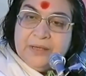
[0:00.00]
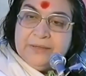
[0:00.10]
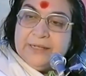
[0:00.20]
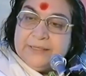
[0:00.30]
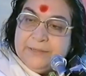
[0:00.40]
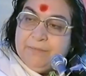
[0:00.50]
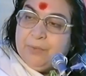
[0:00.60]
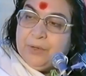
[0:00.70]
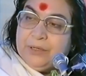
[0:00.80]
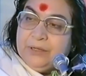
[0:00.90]
That's
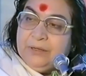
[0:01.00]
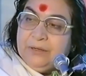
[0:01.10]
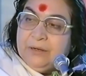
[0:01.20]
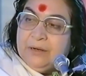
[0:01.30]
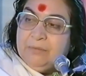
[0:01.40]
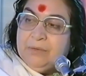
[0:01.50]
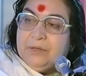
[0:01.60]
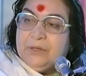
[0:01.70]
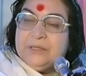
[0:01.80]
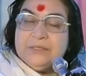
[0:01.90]
important
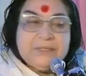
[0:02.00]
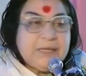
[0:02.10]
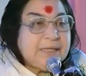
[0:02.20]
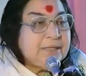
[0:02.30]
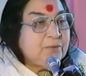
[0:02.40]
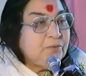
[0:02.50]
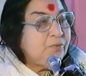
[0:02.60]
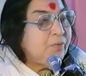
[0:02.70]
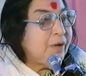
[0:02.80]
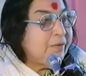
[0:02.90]
because that is good
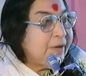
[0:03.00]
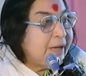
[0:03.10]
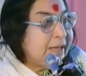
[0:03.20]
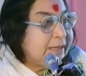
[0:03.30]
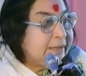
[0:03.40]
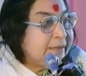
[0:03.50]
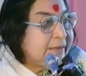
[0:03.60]
for our health.